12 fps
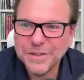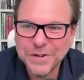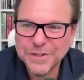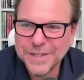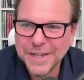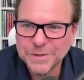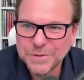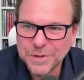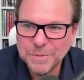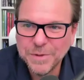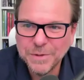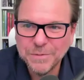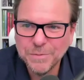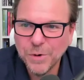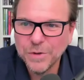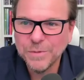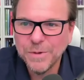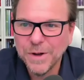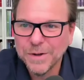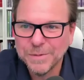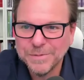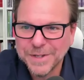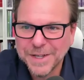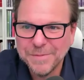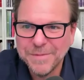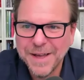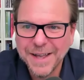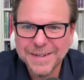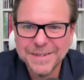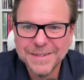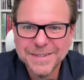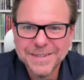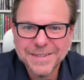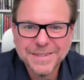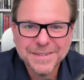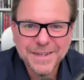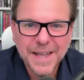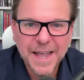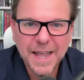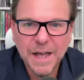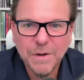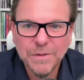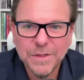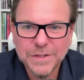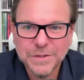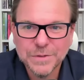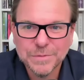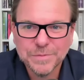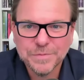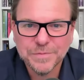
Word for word: and Thursdays, you'd be more than welcome to come back and hang out with us.